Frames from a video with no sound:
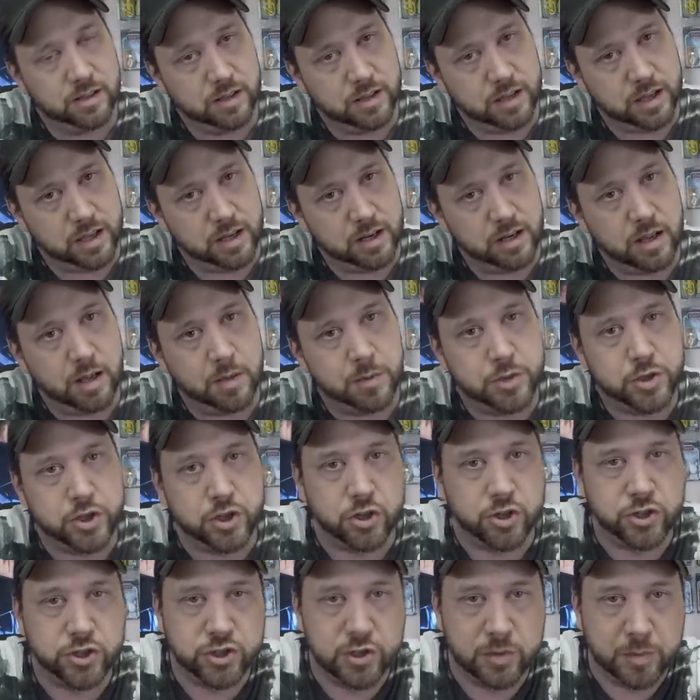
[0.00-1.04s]
Again, I'm
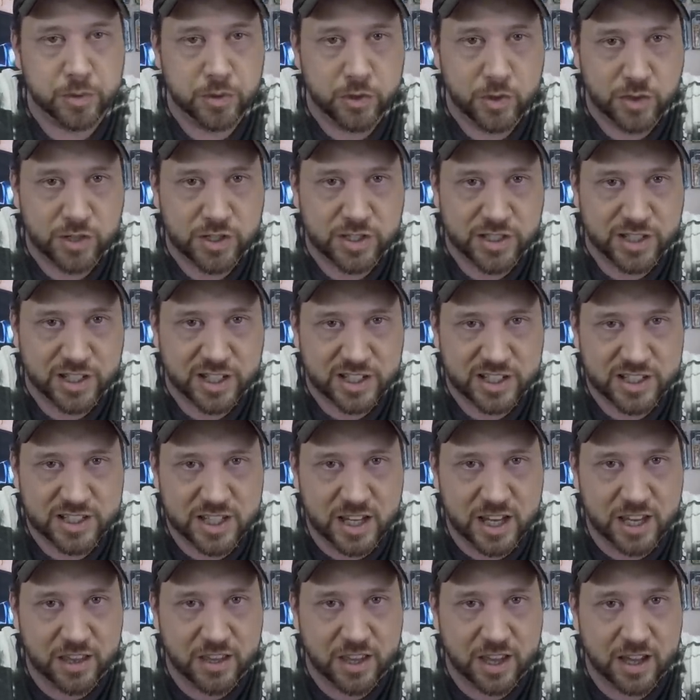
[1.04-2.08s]
sure some of you are sick of
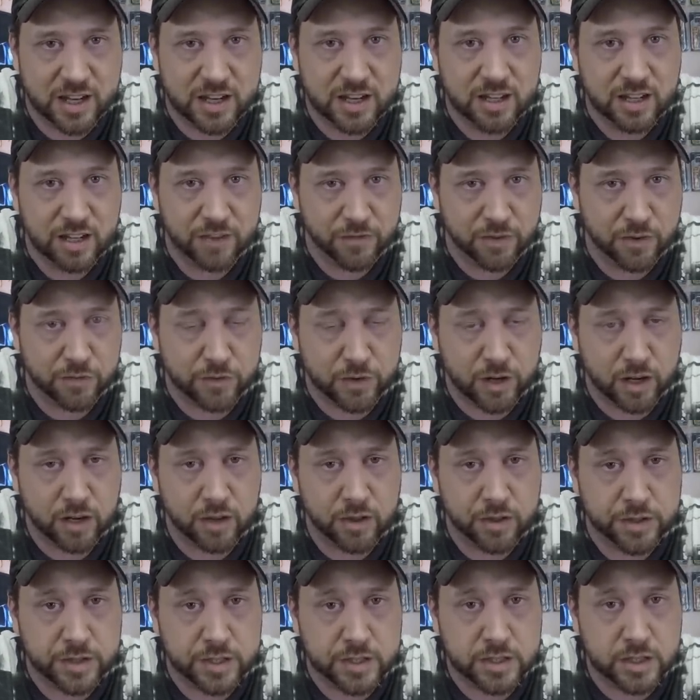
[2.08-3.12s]
seeing that if you're
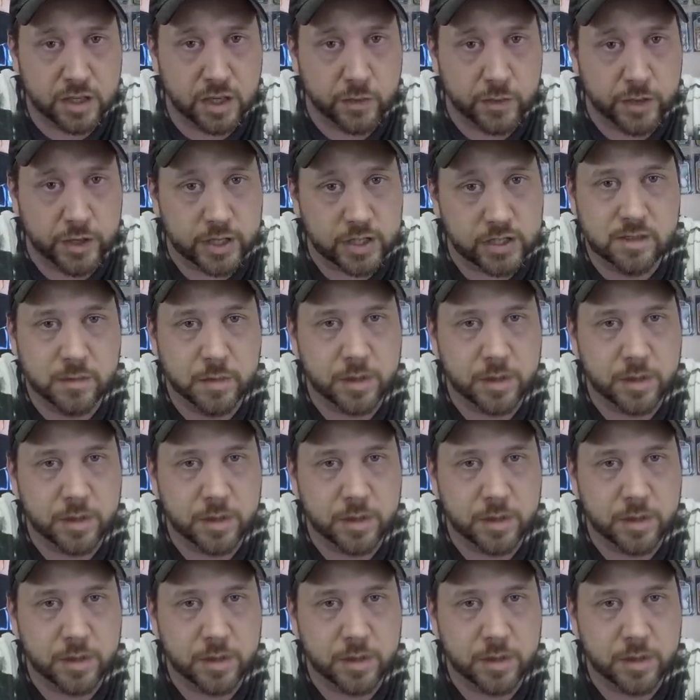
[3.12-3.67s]
following this series,